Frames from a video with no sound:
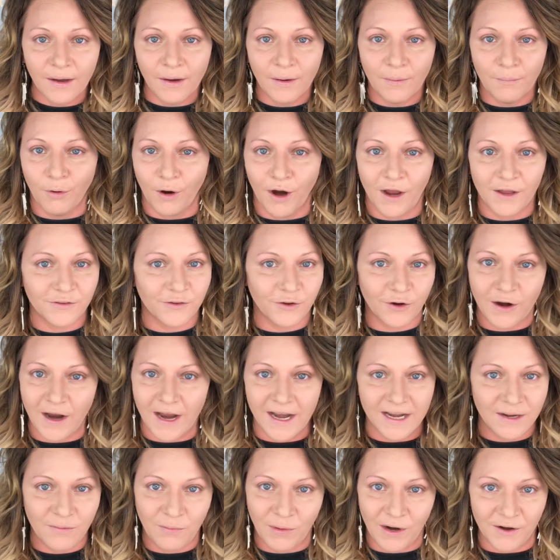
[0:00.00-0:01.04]
bronzer
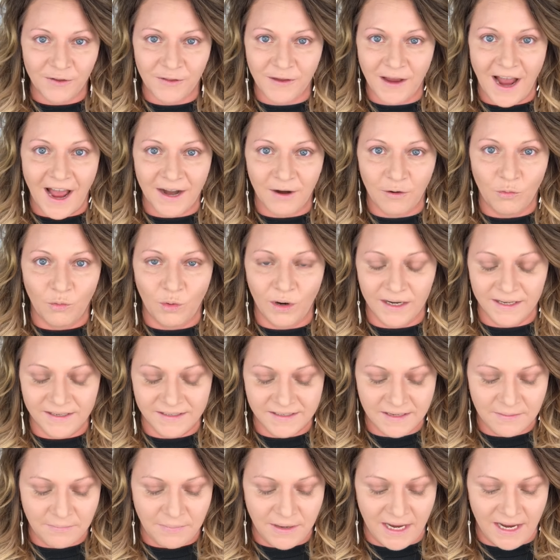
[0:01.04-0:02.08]
anywhere that I don't want it
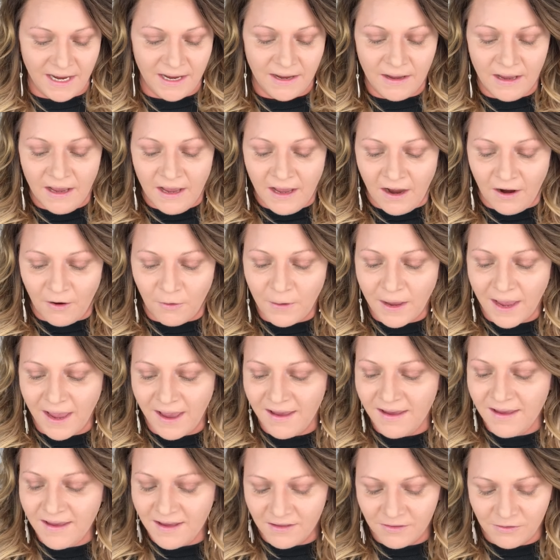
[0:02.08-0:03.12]
to be.
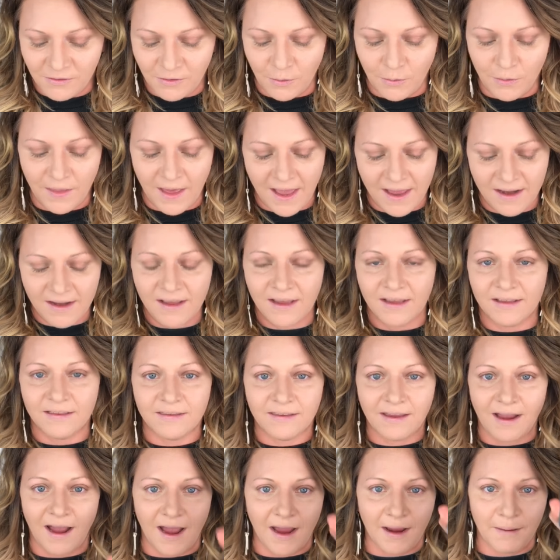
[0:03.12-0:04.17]
Okay, and so then
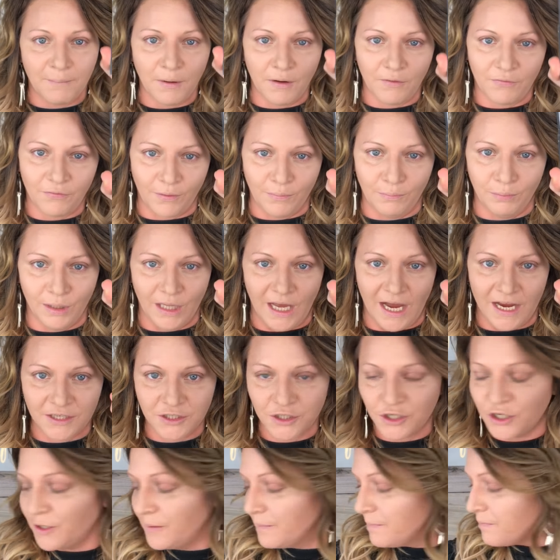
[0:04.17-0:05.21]
it's time for
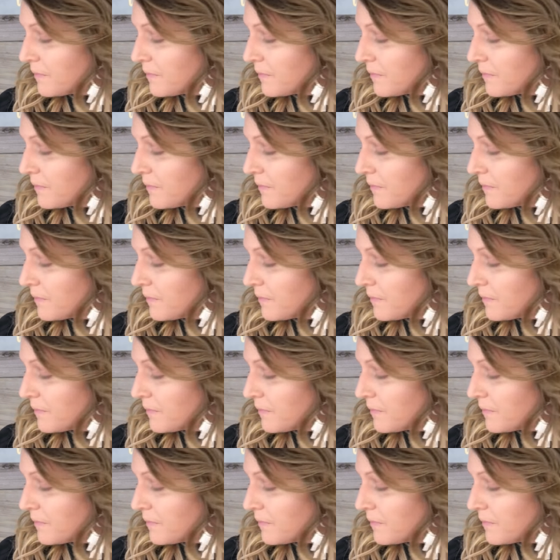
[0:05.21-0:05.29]
blush.